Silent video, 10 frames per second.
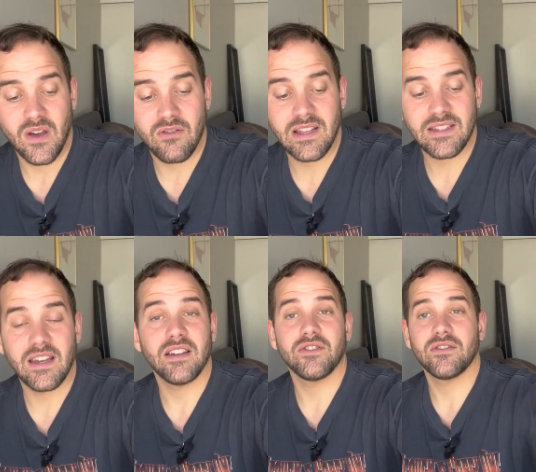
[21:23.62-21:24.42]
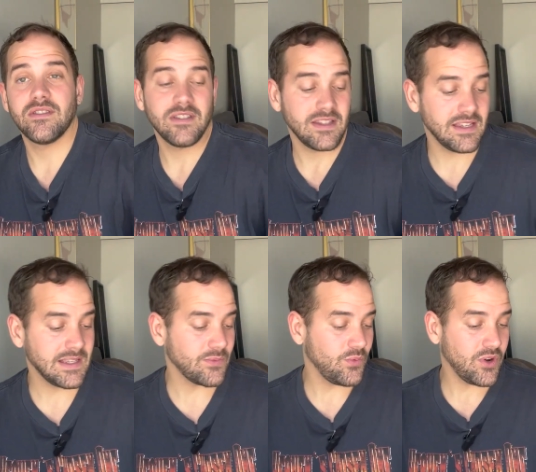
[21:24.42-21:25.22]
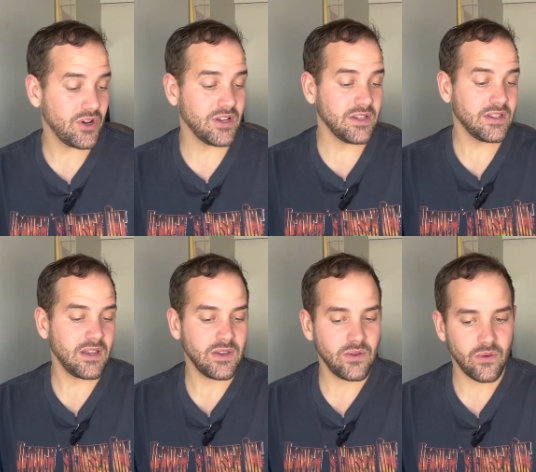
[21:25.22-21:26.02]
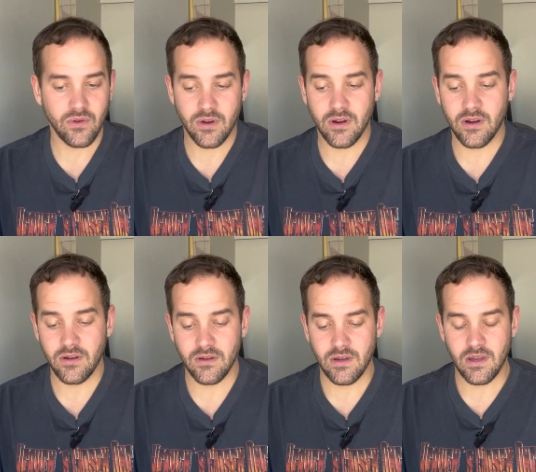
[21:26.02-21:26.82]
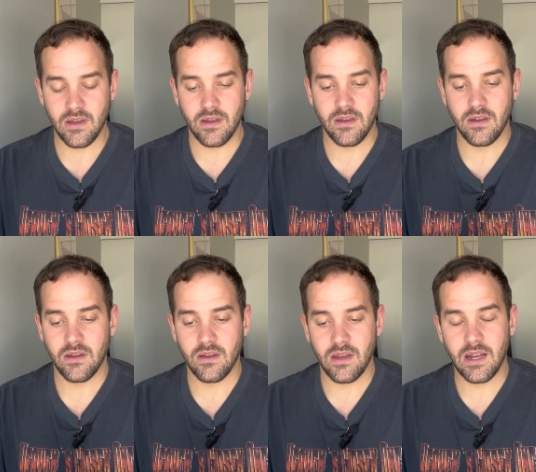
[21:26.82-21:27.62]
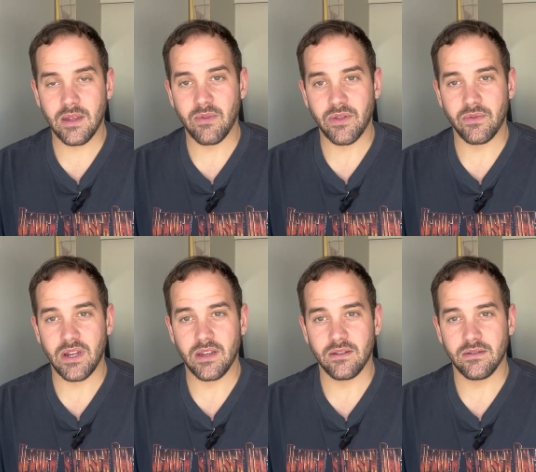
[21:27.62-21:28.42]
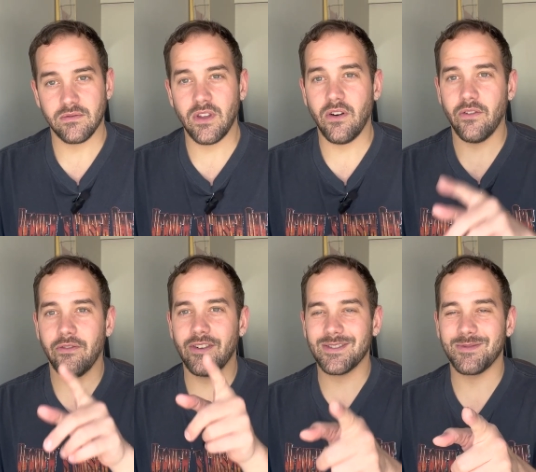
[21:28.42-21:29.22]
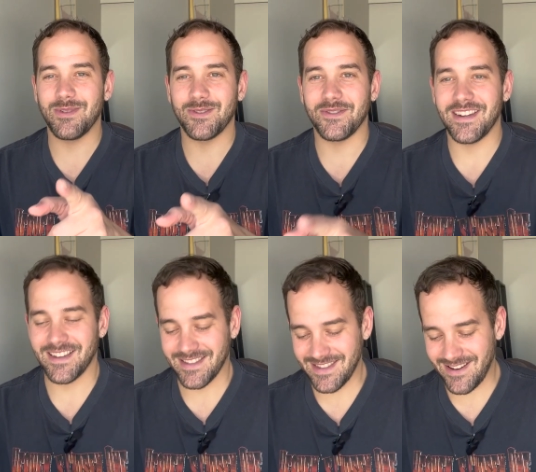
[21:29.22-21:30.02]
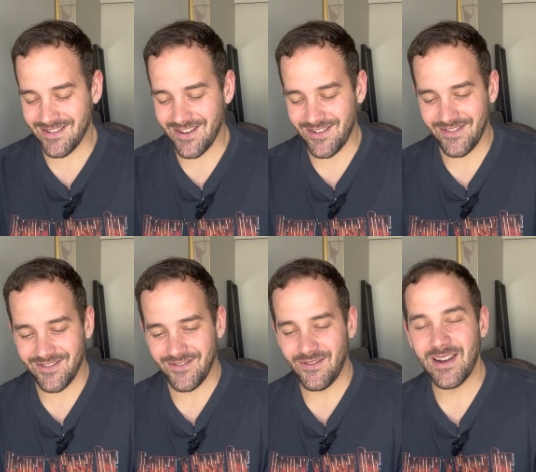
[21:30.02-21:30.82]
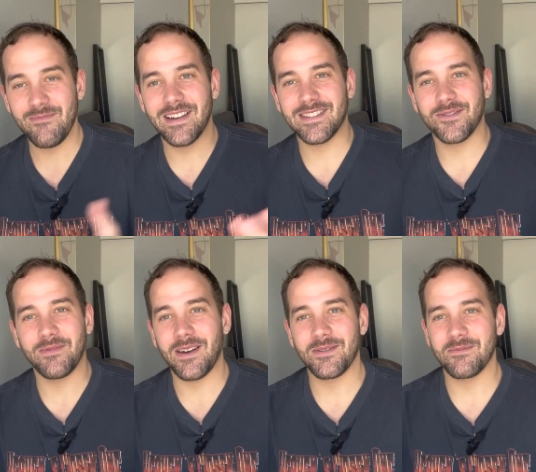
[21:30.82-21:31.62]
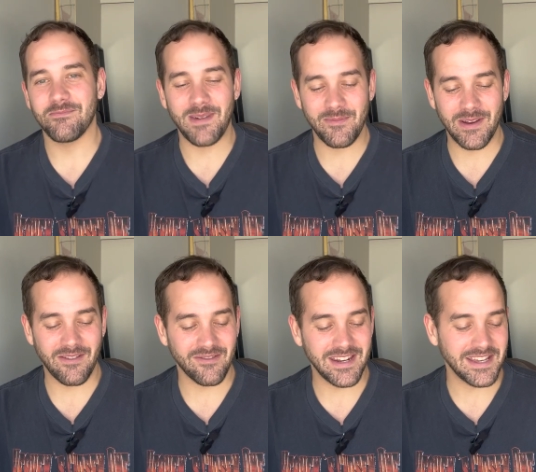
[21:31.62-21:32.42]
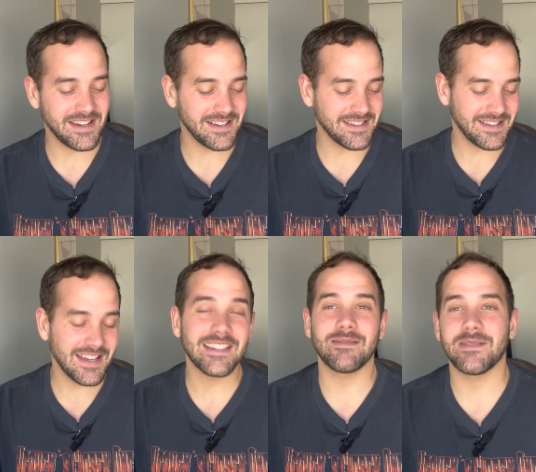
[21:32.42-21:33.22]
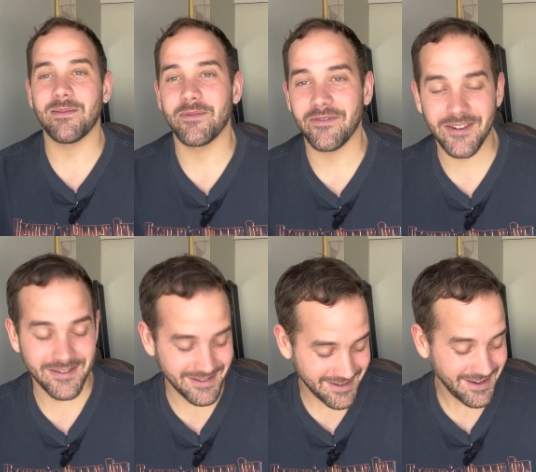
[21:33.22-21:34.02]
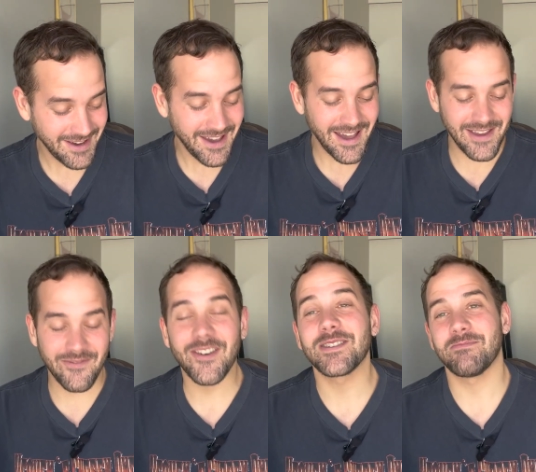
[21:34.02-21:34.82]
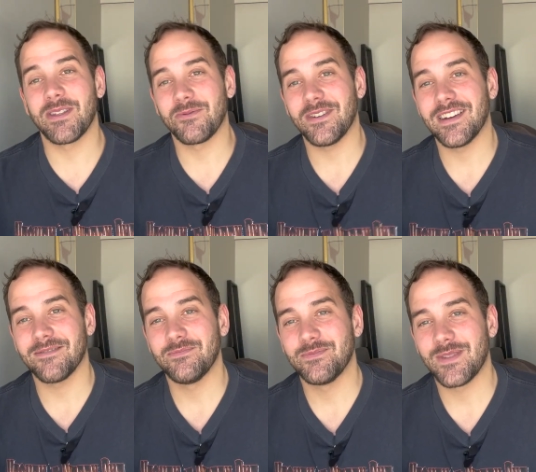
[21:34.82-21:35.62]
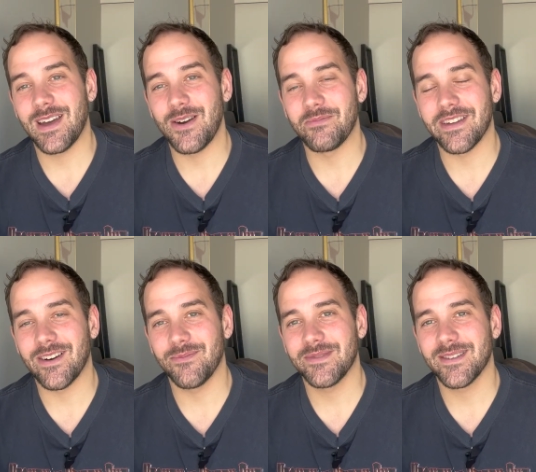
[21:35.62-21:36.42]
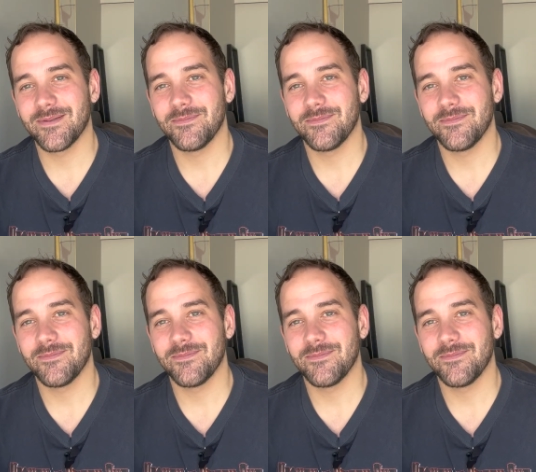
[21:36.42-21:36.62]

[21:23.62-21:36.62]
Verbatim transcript: All right, Sag. This was your end of the month reading. No, first of the month reading. There we go. Why am I so bad at remembering what reading it is? It's September 1st, uh, your first month reading. I hope that helped.